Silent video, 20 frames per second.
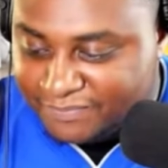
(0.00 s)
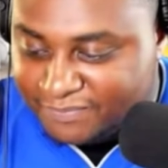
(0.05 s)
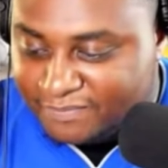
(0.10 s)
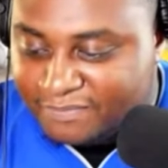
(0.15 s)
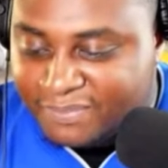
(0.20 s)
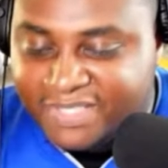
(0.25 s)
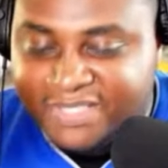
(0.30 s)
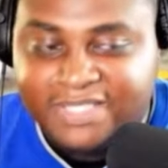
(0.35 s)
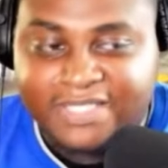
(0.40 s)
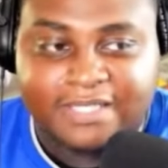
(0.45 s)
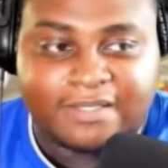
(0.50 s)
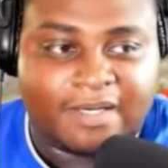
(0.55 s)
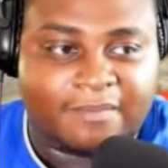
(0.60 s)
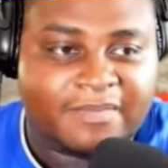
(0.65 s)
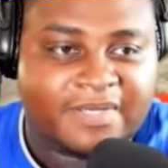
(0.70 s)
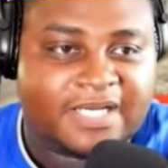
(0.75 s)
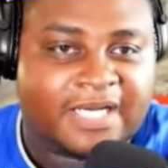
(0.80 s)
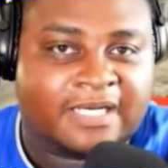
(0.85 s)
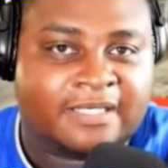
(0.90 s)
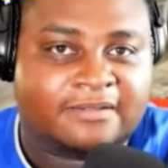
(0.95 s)
But yeah,
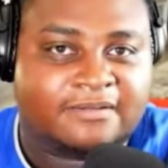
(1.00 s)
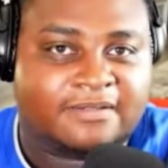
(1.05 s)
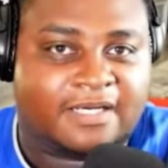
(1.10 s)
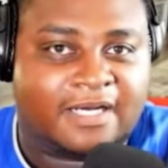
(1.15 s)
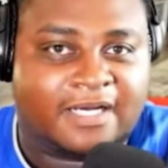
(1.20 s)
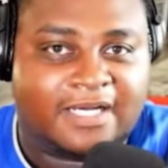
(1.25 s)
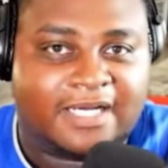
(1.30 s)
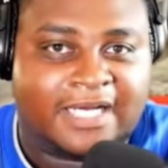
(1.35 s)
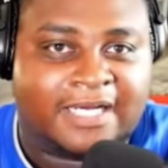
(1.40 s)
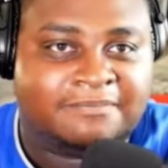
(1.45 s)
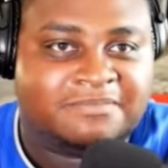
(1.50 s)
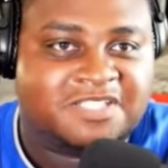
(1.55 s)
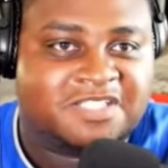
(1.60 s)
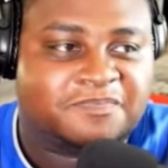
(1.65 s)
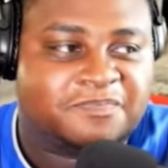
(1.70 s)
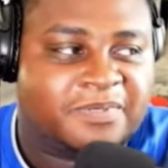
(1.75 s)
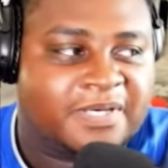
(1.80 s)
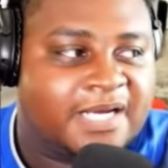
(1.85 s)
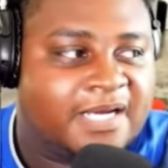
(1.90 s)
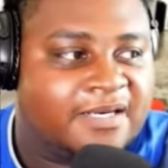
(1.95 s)
I'm
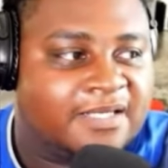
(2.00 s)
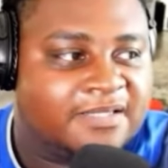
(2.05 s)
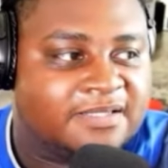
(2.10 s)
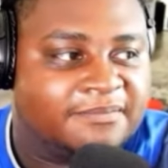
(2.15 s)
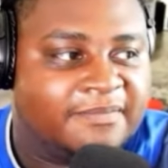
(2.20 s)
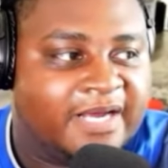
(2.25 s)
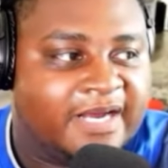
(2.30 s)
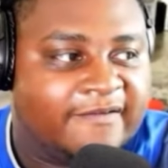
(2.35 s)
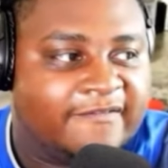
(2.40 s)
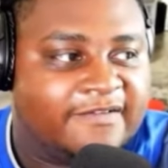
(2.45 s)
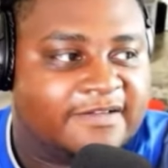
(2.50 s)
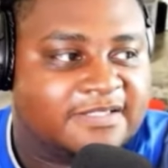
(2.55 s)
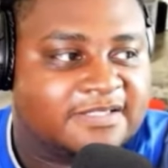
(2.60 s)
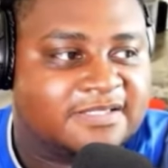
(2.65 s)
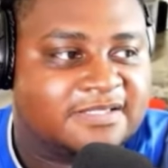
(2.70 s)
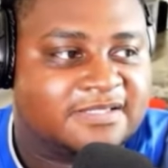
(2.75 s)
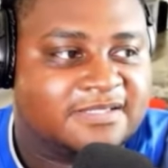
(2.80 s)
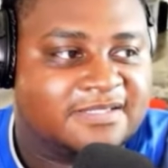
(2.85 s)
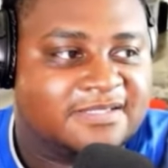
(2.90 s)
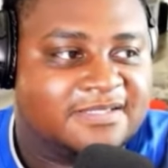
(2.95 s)
just proud that the
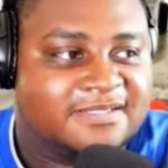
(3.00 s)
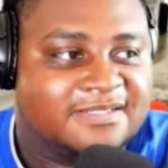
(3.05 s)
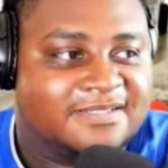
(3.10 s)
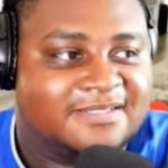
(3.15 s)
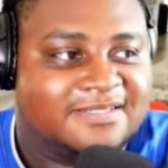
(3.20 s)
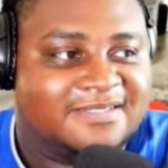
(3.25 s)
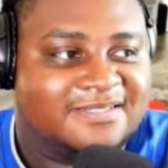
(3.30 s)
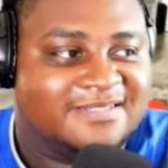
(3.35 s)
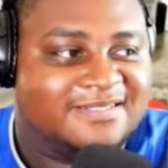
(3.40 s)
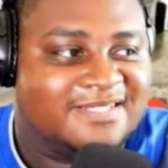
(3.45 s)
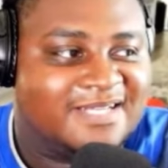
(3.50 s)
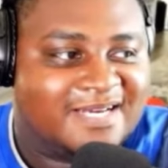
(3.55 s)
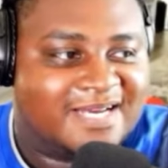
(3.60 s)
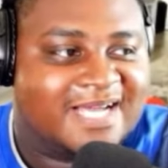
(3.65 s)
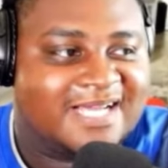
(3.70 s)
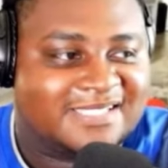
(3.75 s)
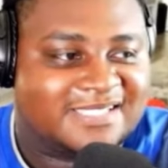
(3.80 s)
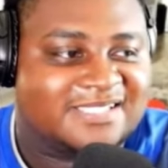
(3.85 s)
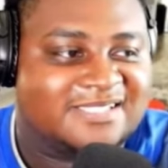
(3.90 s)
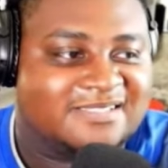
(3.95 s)
Mavericks did
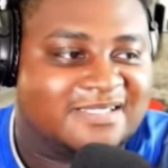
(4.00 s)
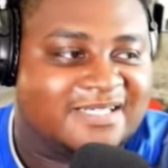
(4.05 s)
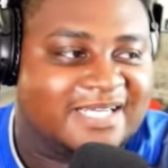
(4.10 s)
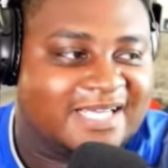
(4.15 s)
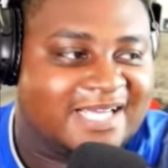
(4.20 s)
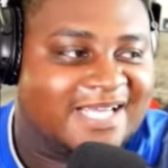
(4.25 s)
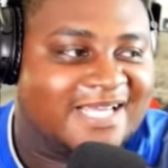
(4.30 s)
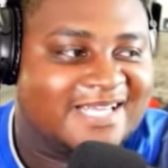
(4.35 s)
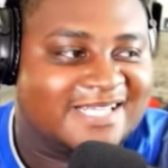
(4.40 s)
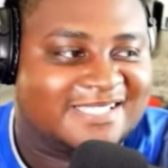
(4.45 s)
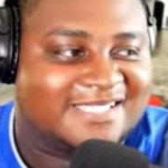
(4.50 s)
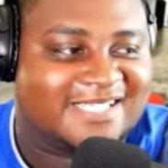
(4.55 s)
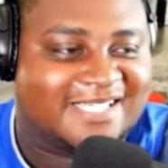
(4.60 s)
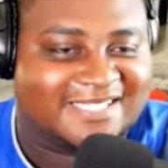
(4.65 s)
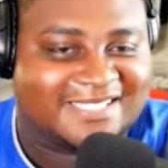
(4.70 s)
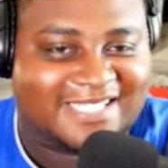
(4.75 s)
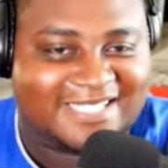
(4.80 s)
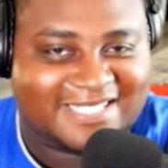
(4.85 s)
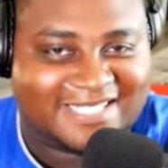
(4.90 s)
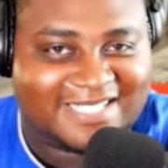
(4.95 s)
not sit on their hands
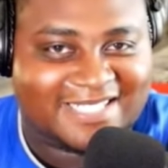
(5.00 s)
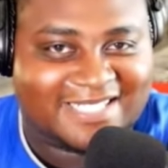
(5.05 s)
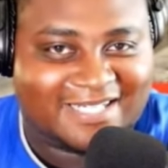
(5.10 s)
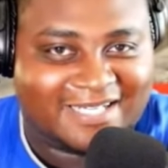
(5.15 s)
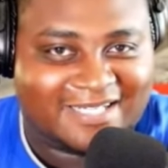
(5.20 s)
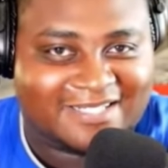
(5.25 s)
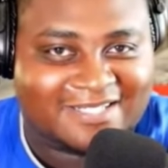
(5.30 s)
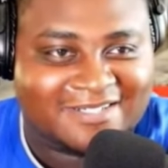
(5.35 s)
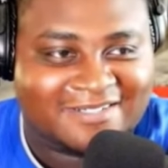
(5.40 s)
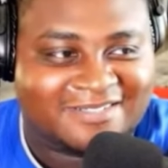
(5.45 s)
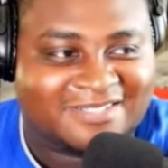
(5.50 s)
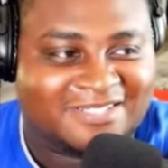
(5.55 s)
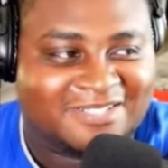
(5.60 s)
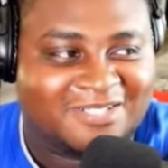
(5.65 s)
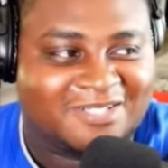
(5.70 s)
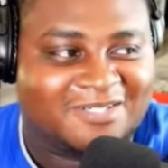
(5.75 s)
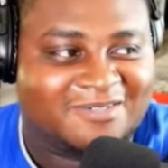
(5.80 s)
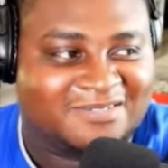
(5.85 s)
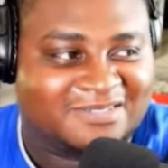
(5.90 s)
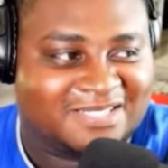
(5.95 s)
like they did like years
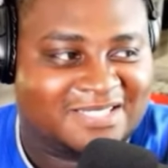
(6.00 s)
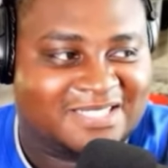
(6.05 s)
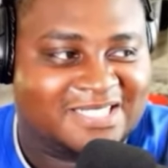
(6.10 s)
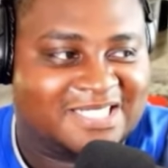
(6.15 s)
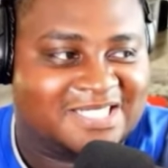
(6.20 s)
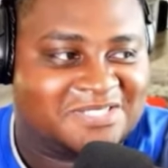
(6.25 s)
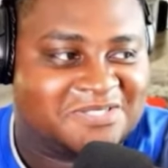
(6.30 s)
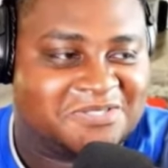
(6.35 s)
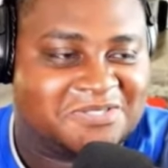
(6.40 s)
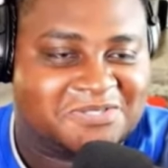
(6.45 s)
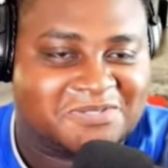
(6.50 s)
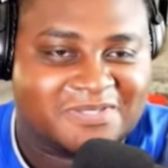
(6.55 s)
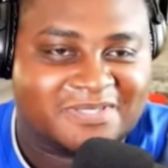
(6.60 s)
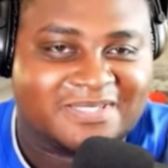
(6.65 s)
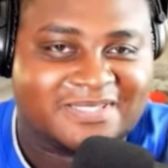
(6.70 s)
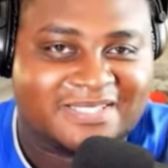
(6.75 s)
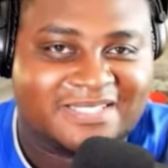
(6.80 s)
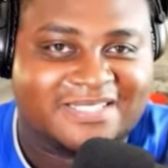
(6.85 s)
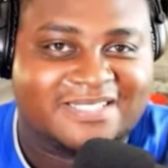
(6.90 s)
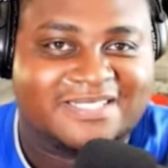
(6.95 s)
ago with the DeAndre
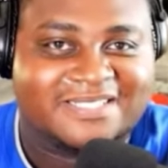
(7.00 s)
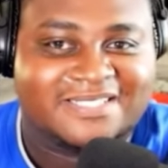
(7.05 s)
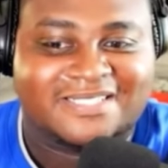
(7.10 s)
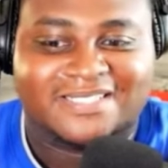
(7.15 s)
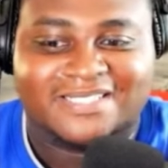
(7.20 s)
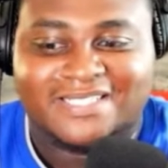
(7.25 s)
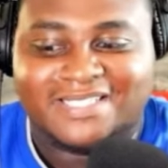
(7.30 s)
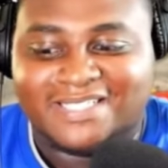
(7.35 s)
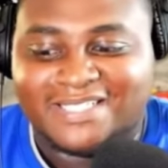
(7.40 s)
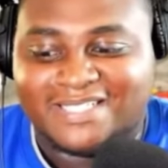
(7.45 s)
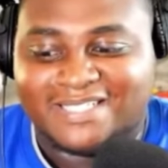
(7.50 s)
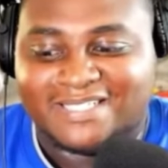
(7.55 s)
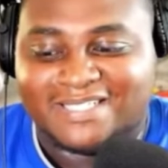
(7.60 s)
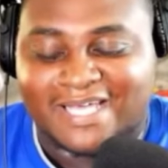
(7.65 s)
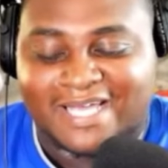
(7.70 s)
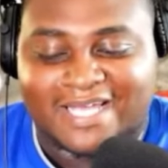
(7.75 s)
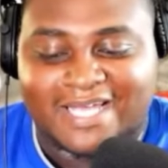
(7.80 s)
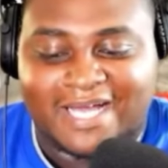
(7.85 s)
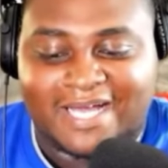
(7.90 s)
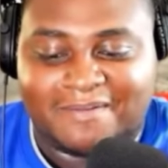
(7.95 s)
Jordan thing.
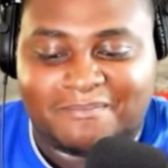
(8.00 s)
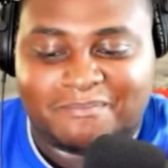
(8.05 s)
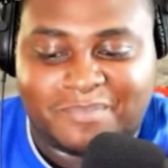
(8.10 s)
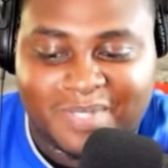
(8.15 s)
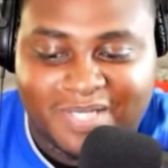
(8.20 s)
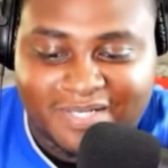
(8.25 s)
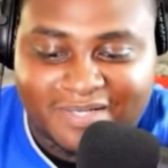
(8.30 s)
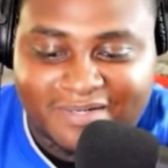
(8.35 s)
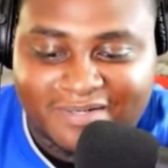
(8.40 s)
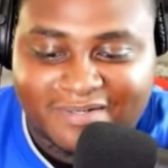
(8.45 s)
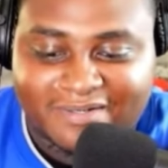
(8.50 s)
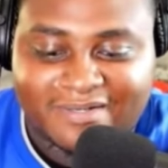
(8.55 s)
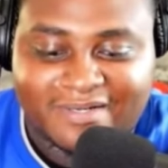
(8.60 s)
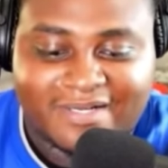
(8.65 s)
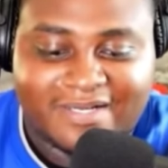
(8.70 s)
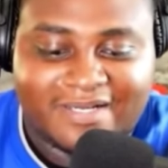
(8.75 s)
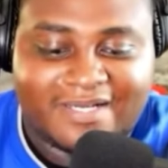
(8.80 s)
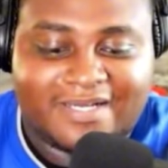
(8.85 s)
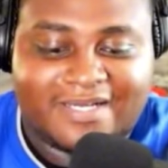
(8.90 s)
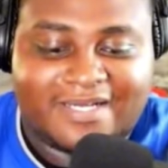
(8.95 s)
They got better.
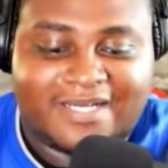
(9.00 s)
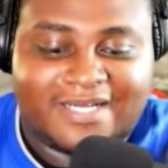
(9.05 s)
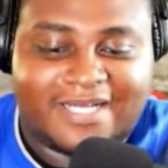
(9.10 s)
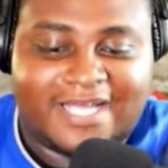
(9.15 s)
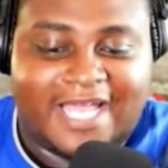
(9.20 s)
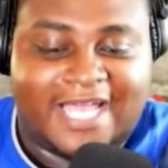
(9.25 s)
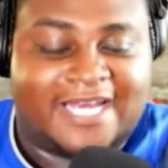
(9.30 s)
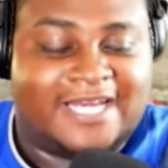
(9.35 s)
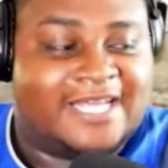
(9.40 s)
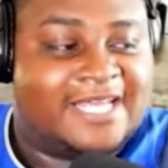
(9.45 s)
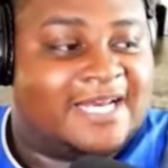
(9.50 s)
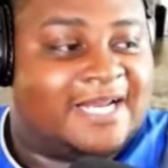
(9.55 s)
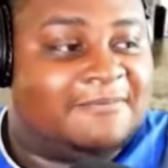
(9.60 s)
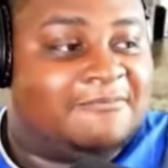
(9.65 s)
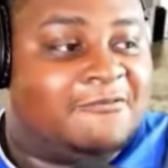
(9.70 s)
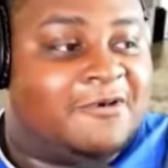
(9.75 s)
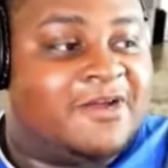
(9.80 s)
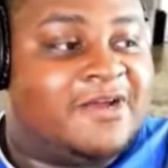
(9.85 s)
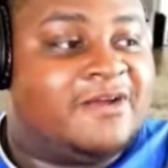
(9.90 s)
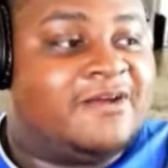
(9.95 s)
And then
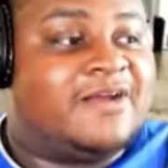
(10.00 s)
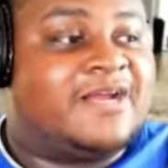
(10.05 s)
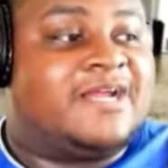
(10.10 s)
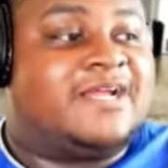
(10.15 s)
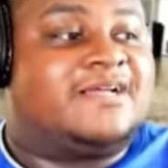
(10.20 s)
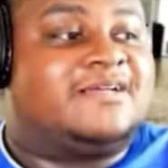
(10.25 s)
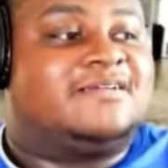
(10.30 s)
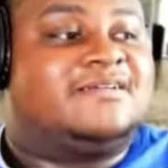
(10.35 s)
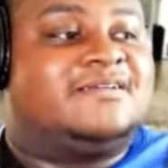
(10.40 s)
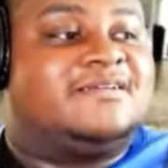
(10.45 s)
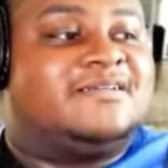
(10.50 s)
I'm wearing